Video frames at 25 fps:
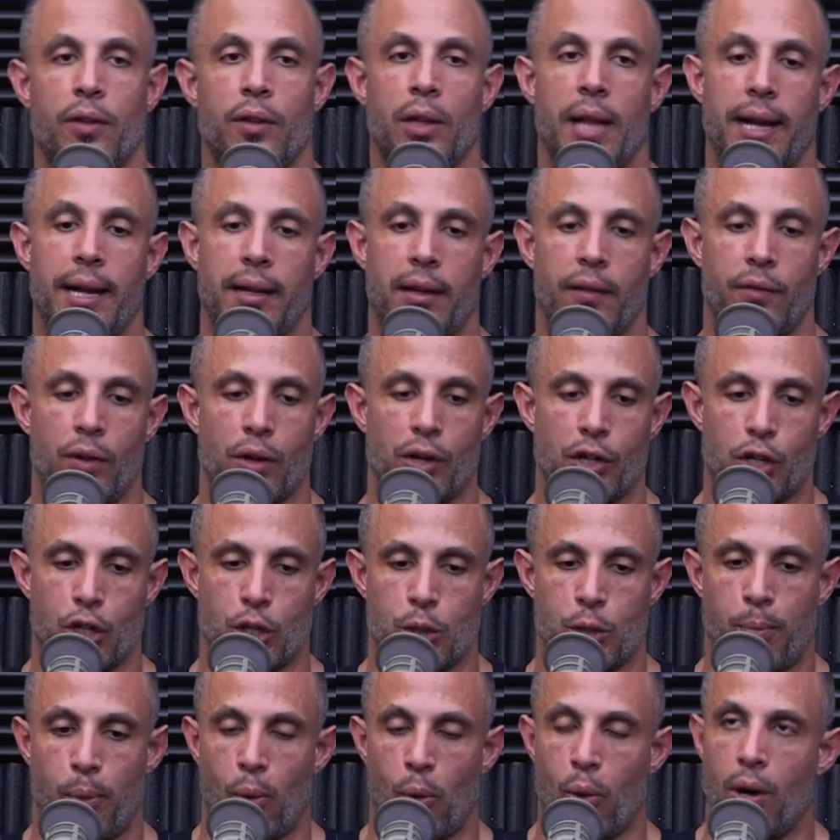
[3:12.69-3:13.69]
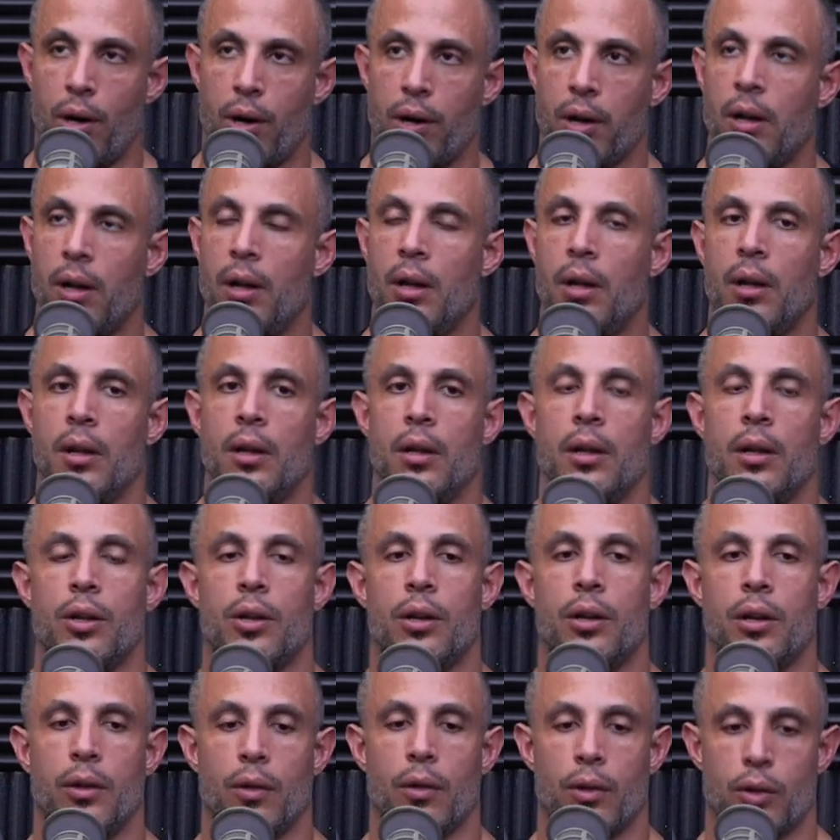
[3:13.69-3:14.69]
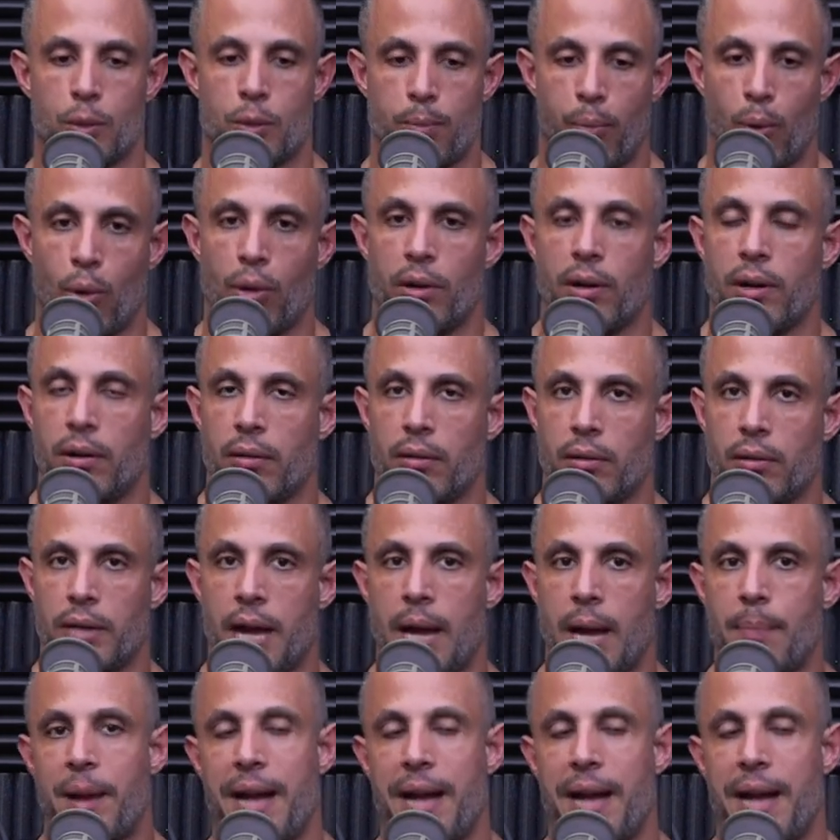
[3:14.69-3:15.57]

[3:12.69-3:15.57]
you like, if you're into sport, you could do the sport type